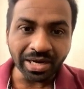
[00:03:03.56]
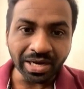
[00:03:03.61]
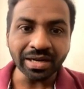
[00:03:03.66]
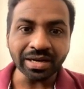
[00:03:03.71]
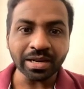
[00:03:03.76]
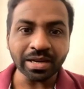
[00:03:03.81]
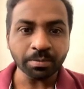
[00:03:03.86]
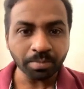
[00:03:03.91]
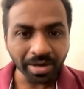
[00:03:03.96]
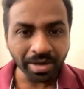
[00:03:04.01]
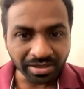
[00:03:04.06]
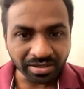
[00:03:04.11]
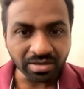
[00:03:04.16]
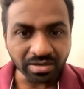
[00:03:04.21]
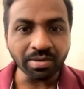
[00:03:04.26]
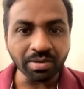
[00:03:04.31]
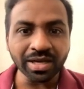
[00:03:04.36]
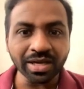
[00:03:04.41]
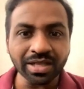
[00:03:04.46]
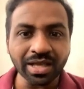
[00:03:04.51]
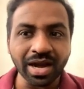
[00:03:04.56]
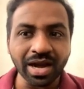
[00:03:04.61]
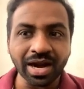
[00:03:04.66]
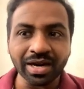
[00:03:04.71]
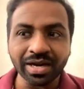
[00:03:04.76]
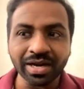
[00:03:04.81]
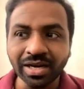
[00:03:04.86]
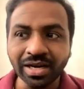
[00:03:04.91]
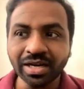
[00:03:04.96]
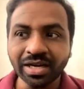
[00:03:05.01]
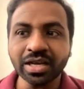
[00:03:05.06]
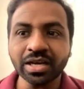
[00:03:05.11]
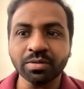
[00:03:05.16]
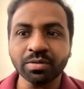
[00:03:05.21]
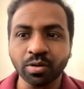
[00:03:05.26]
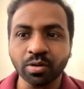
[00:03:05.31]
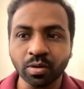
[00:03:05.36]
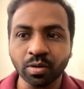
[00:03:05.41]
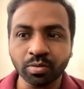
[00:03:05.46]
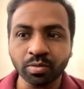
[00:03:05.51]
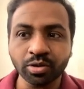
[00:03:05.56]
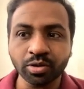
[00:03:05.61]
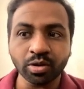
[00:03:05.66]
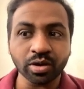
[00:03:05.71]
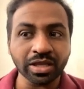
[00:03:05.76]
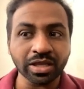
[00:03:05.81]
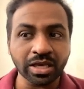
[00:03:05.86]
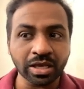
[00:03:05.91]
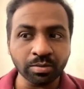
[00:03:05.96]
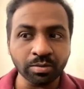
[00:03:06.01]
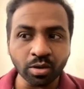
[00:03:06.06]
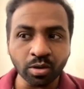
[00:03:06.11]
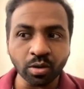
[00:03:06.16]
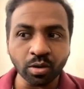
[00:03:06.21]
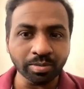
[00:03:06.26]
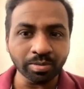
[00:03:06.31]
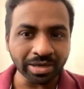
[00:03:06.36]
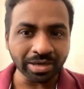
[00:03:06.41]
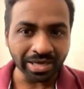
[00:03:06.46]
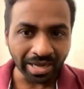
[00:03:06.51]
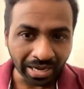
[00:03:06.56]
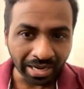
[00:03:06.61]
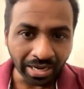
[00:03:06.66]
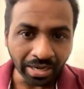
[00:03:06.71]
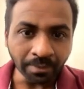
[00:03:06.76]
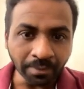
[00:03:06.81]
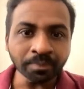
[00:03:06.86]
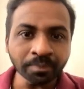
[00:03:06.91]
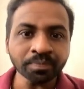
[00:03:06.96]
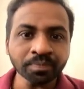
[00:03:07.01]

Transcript: replaced by the adult hemoglobin or the hemoglobin A